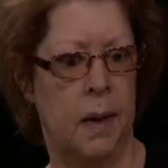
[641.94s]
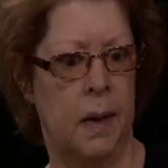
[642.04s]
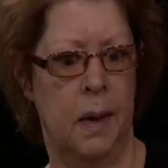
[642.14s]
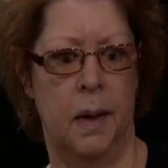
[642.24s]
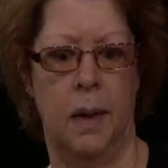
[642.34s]

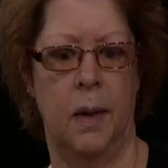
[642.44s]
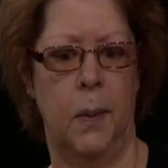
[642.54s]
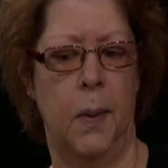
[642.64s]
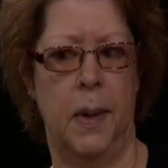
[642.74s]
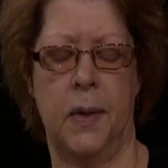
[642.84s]
like,
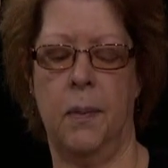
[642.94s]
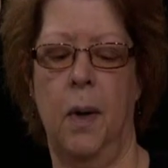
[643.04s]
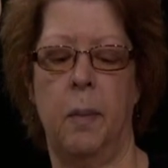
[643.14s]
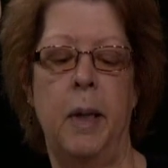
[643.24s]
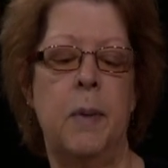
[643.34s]
what is
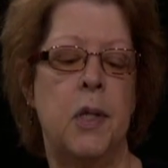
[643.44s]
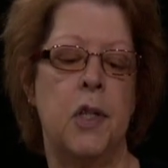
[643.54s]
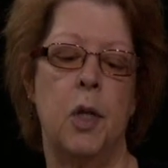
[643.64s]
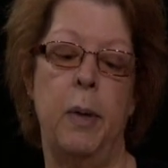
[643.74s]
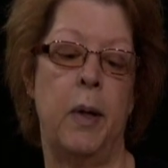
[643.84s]
wrong? But it was
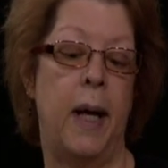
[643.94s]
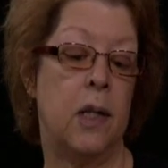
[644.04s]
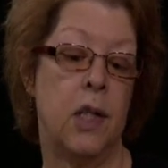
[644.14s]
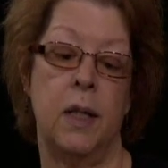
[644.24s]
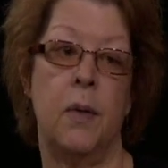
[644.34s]
just so bitter. I
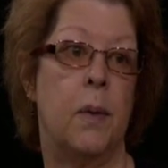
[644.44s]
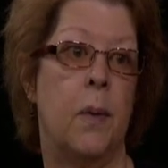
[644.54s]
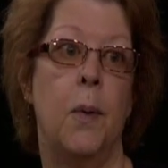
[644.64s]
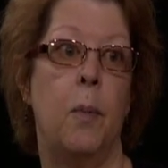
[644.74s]
actually had to throw